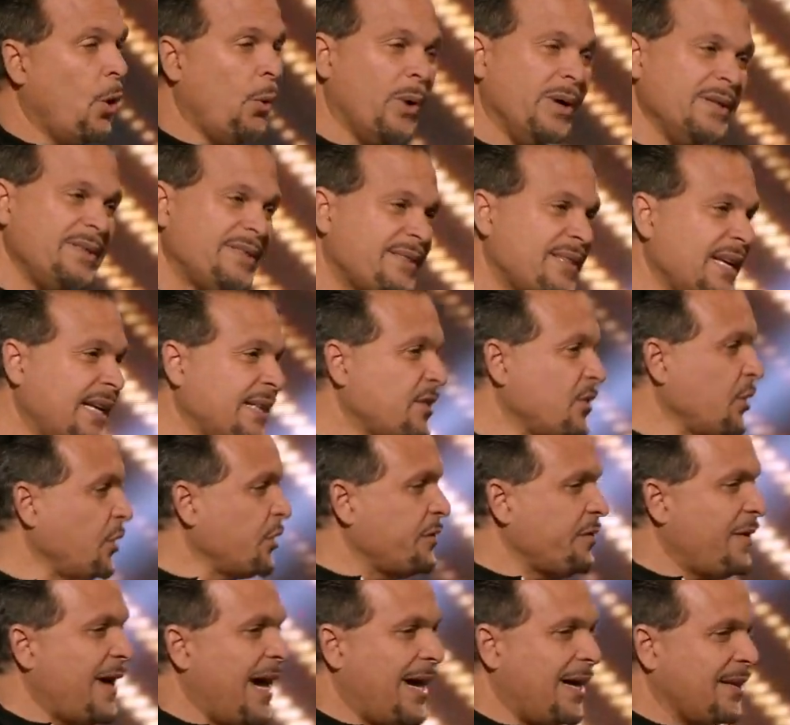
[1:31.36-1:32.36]
one says
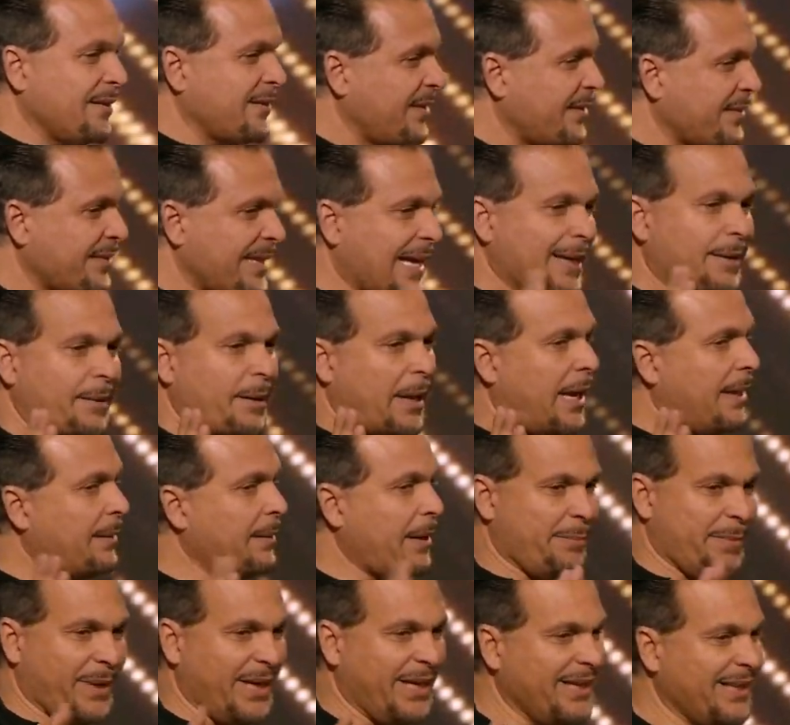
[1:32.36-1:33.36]
those vows and says, I'm
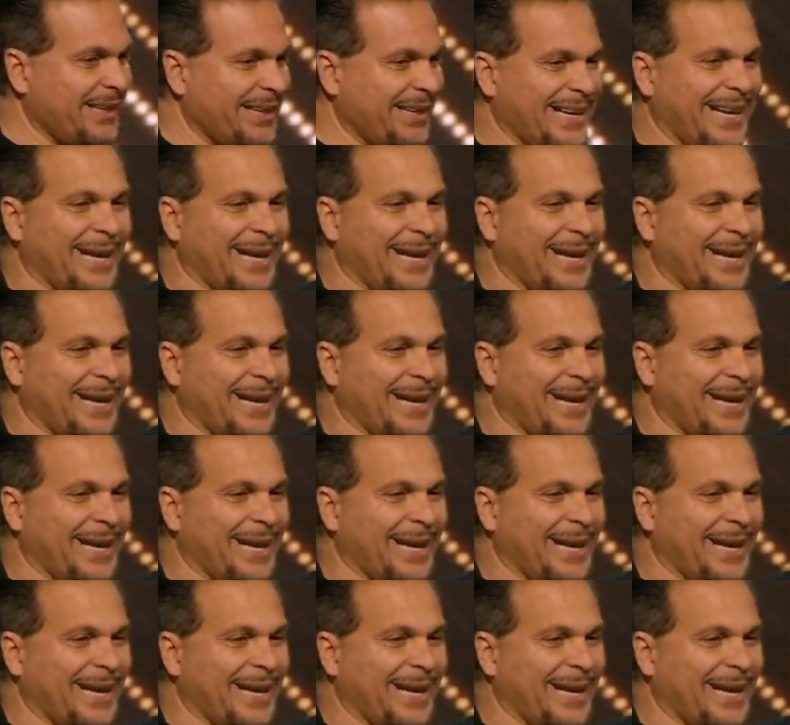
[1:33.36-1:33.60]
not meaning